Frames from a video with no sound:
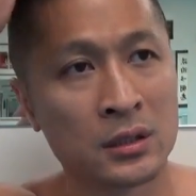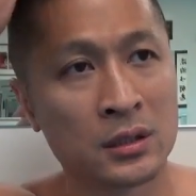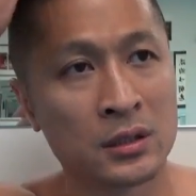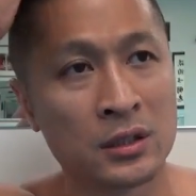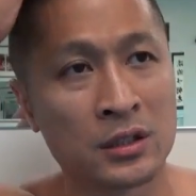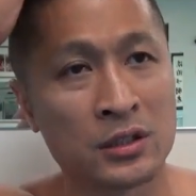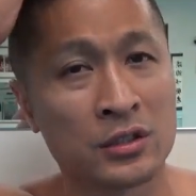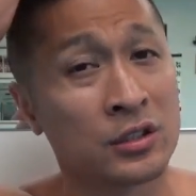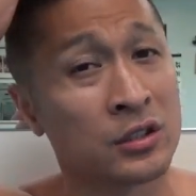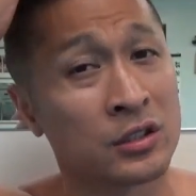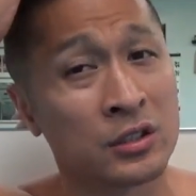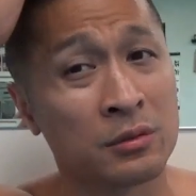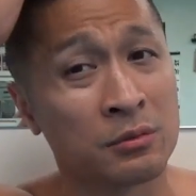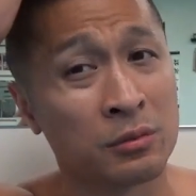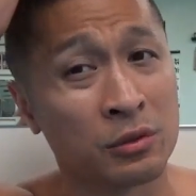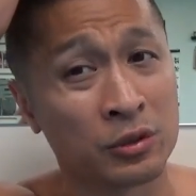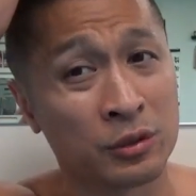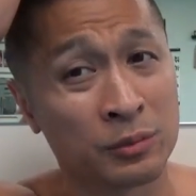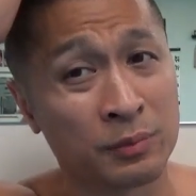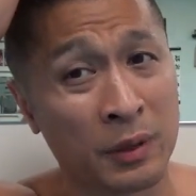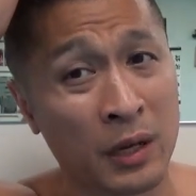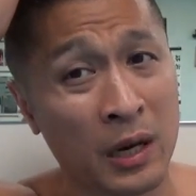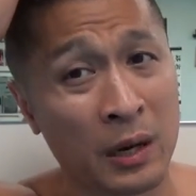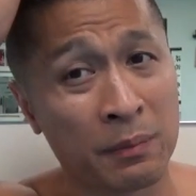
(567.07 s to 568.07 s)
He's just the
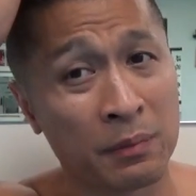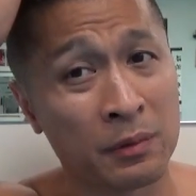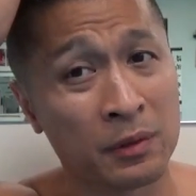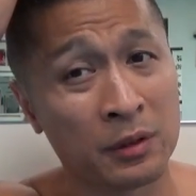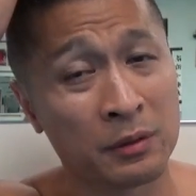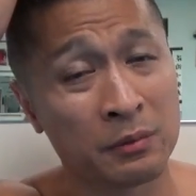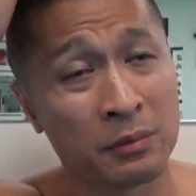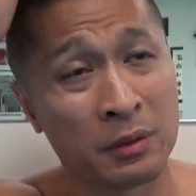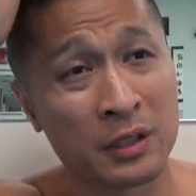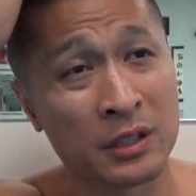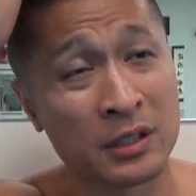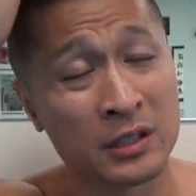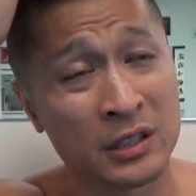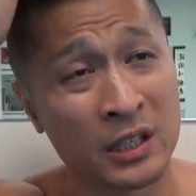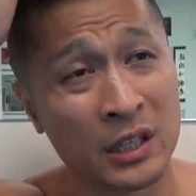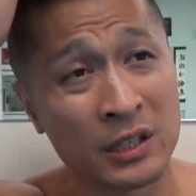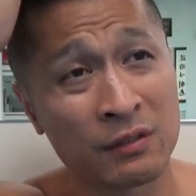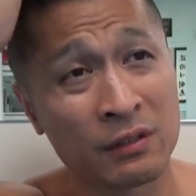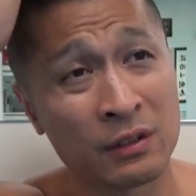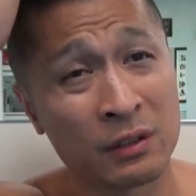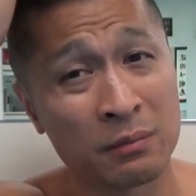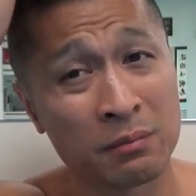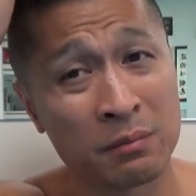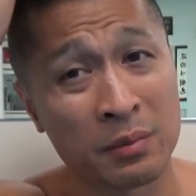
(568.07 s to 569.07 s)
most popular, but he's not
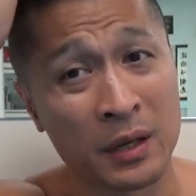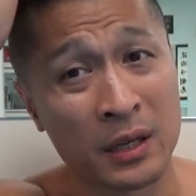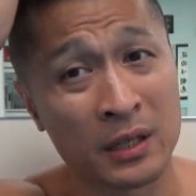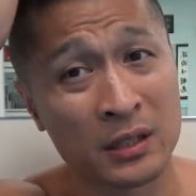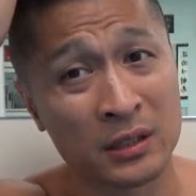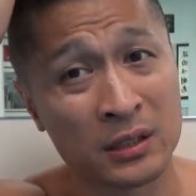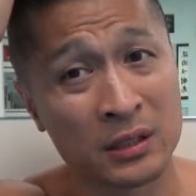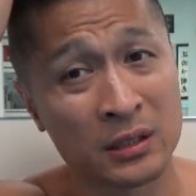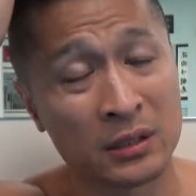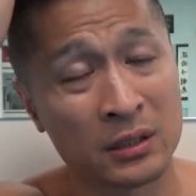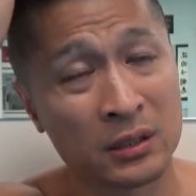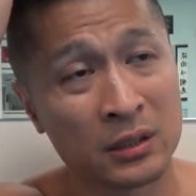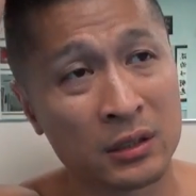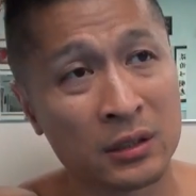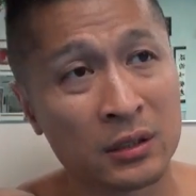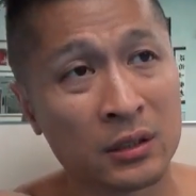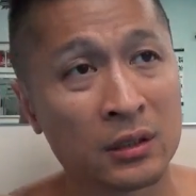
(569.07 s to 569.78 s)
even the best.